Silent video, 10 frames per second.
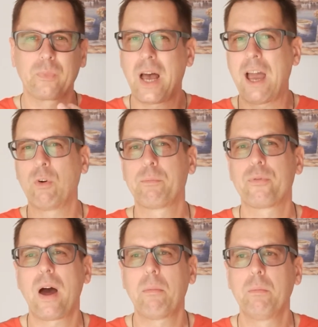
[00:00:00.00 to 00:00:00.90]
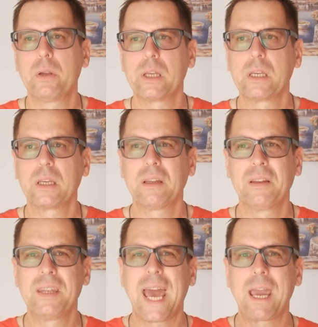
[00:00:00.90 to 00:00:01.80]
I would probably
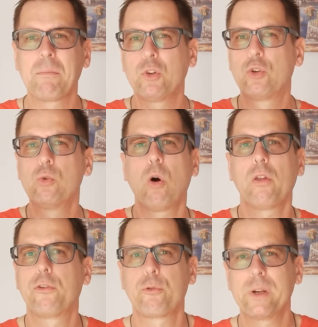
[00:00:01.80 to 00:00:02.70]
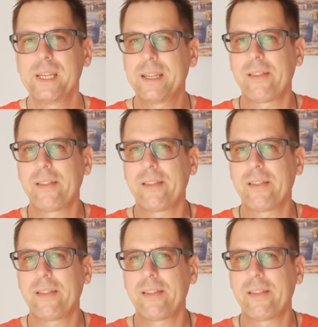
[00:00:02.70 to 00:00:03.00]
name two or three.